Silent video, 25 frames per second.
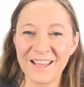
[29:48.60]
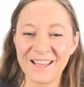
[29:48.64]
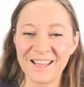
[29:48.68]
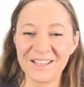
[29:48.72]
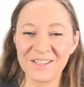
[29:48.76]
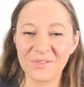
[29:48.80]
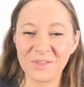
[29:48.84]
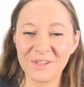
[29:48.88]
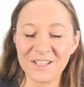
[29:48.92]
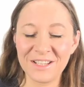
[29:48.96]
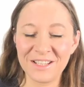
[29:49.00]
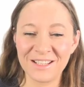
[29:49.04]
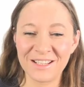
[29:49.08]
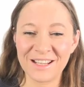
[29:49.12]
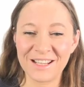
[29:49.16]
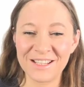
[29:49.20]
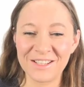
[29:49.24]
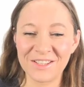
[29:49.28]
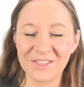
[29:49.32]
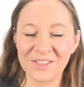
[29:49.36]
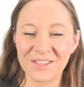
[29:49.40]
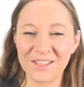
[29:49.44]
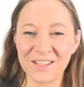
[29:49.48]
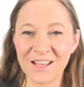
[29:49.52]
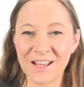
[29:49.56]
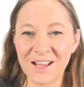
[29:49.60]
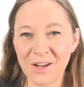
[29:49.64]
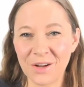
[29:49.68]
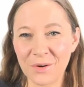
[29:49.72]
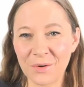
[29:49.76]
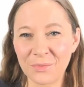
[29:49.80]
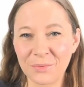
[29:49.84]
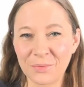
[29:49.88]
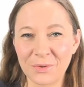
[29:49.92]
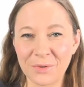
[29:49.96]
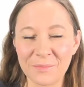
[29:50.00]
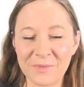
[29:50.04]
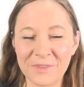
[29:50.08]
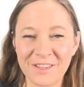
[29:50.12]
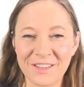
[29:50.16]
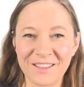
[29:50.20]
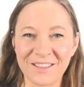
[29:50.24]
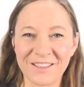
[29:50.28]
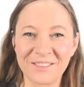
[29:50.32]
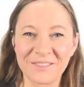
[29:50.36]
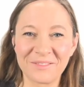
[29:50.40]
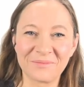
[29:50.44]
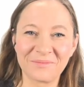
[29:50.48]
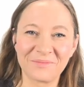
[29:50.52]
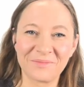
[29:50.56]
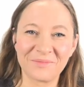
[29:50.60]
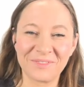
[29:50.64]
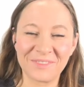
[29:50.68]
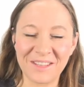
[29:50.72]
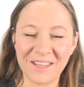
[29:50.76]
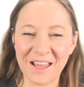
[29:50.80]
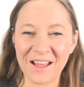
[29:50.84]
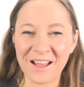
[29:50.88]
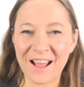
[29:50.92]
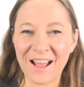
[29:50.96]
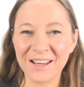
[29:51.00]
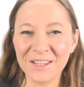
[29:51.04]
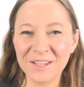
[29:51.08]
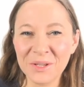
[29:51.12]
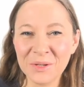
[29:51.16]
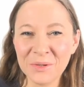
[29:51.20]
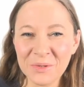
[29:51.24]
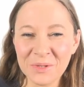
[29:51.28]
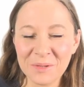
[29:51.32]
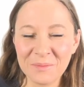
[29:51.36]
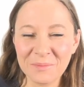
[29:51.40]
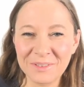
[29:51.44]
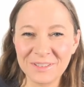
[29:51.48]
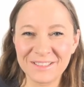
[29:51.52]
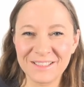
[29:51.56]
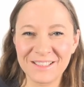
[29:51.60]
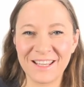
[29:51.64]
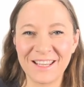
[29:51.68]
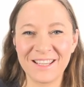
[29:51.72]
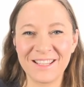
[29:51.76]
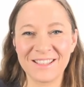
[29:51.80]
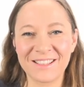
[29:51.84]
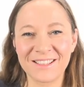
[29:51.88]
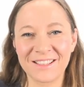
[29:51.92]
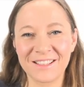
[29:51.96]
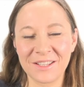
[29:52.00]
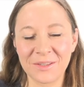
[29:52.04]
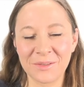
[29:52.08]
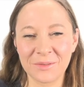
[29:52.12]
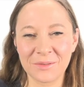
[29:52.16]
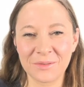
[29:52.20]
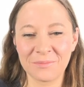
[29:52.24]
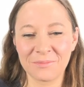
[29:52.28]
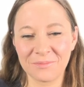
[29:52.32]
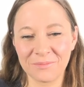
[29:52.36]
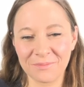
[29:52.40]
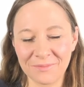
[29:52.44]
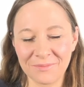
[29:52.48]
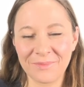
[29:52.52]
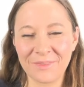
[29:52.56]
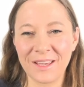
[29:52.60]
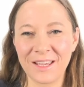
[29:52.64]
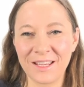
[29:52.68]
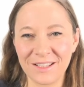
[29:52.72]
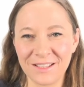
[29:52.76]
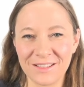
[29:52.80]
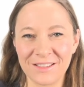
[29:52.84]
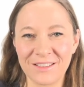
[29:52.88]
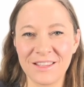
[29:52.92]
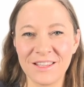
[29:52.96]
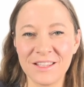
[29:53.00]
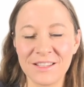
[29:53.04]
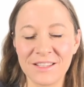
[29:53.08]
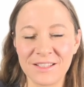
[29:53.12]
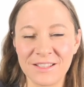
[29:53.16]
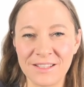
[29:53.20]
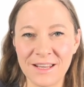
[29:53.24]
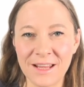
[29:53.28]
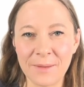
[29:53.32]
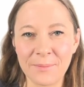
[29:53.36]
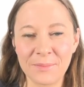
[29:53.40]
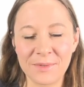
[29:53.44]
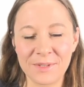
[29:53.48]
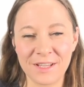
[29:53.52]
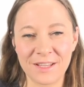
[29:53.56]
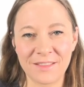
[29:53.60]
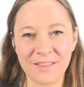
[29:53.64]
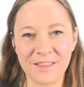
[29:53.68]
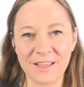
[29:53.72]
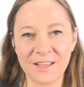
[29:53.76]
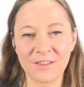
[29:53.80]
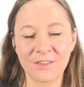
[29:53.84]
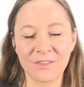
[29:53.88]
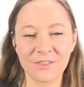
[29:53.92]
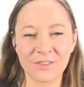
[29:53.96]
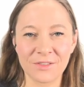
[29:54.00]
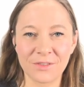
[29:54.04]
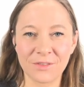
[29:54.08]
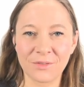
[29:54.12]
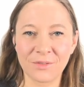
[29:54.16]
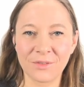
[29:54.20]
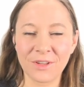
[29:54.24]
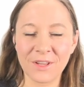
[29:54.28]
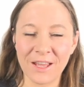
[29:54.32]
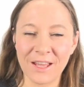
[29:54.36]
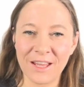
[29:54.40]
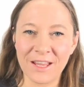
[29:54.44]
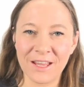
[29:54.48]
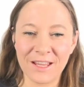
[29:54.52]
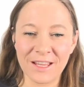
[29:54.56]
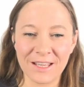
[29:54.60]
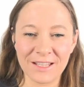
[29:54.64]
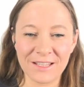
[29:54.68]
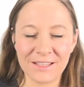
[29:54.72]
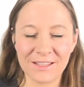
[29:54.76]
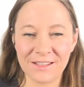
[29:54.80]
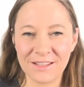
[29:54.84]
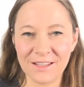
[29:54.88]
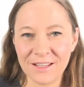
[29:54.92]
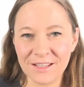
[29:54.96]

it's really nice to see how from the yeah unusable data you make these steps, and then also it,